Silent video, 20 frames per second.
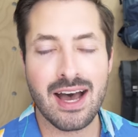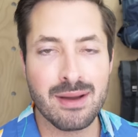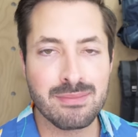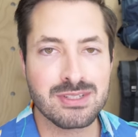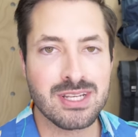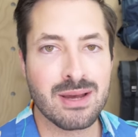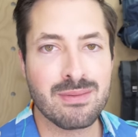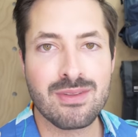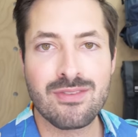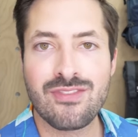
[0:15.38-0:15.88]
I'm
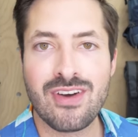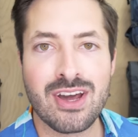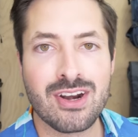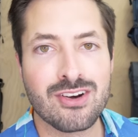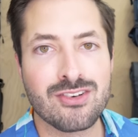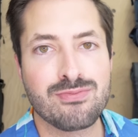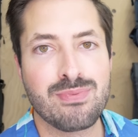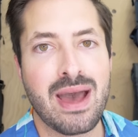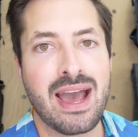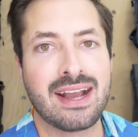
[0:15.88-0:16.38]
Tom, the
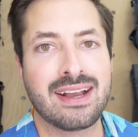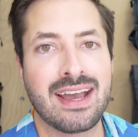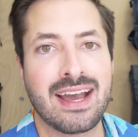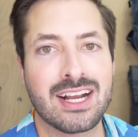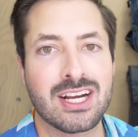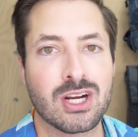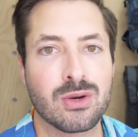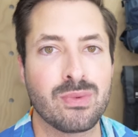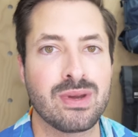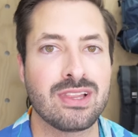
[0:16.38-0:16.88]
founder of Pack
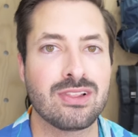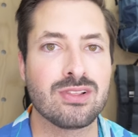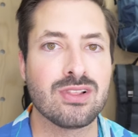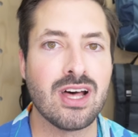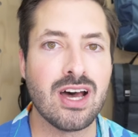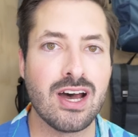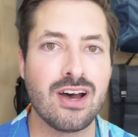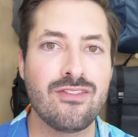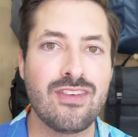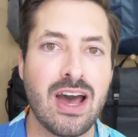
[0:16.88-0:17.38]
Hacker, and we
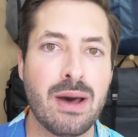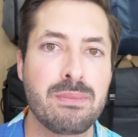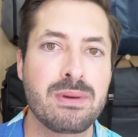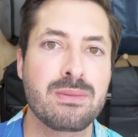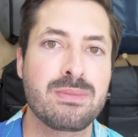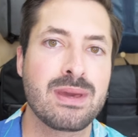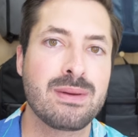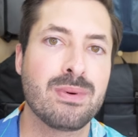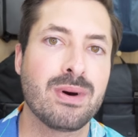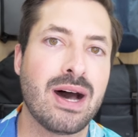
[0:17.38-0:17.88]
love
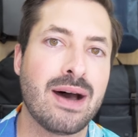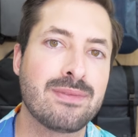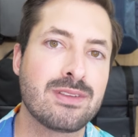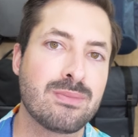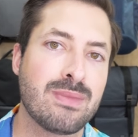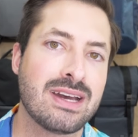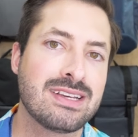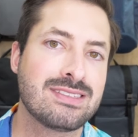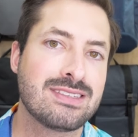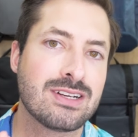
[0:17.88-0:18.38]
helping people
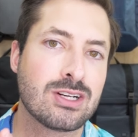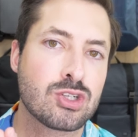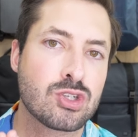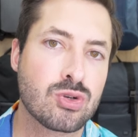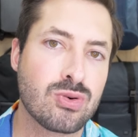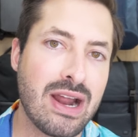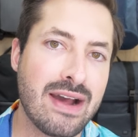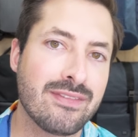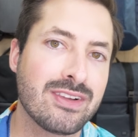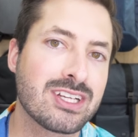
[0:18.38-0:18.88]
optimize their
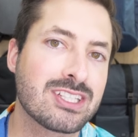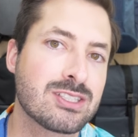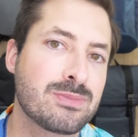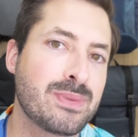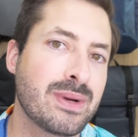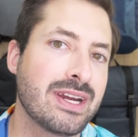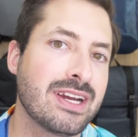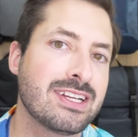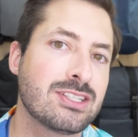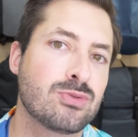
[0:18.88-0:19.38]
travel
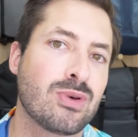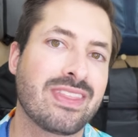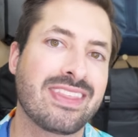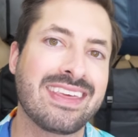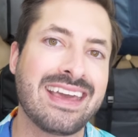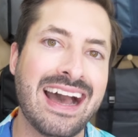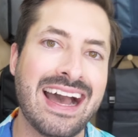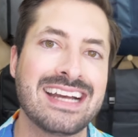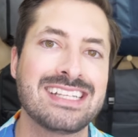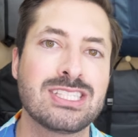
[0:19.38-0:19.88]
experience
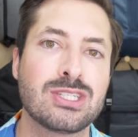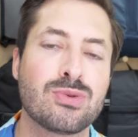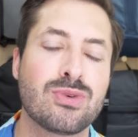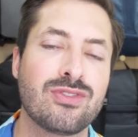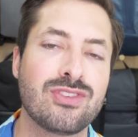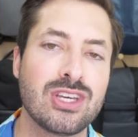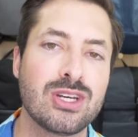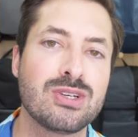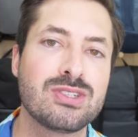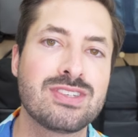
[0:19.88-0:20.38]
with guides and
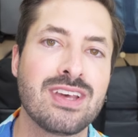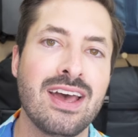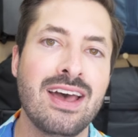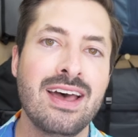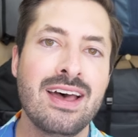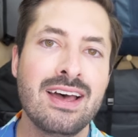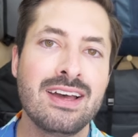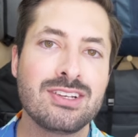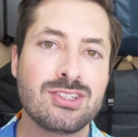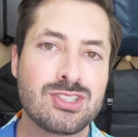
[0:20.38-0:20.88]
reviews
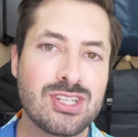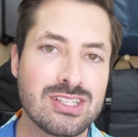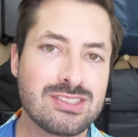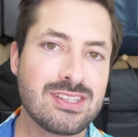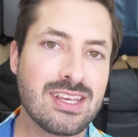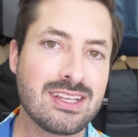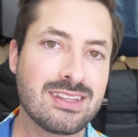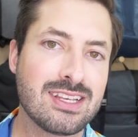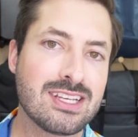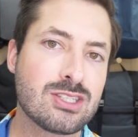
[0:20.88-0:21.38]

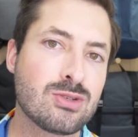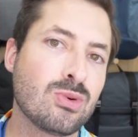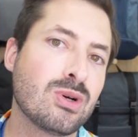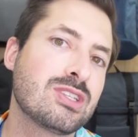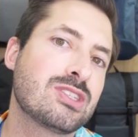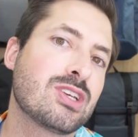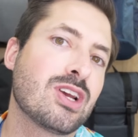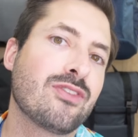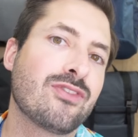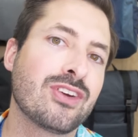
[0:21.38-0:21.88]
just like this
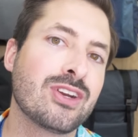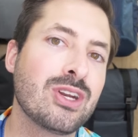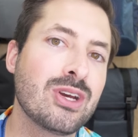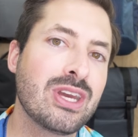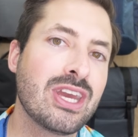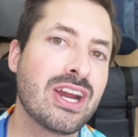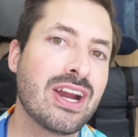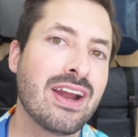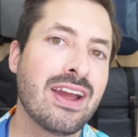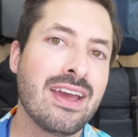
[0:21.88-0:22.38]
one. So if you're new
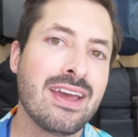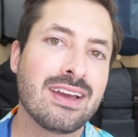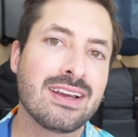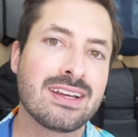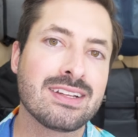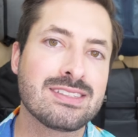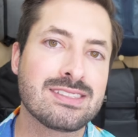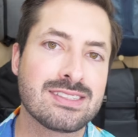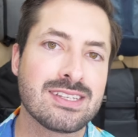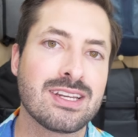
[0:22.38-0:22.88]
here,
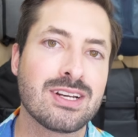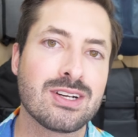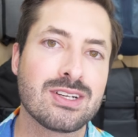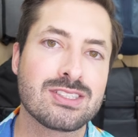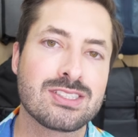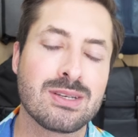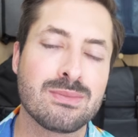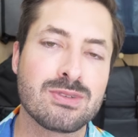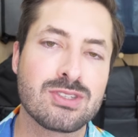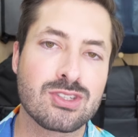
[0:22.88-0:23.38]

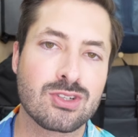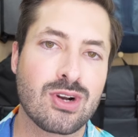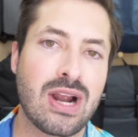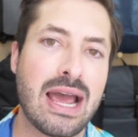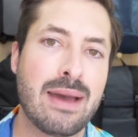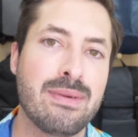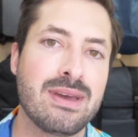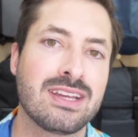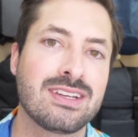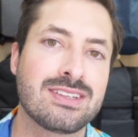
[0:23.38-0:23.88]
consider
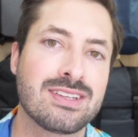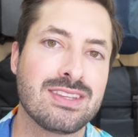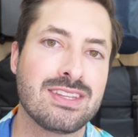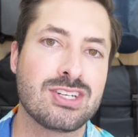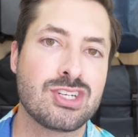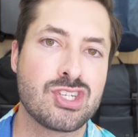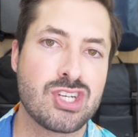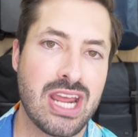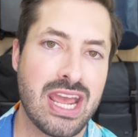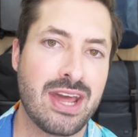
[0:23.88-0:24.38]
subscribing to
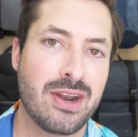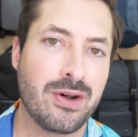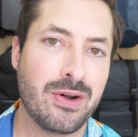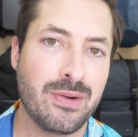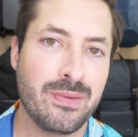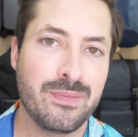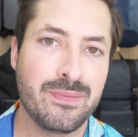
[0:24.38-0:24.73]
the channel.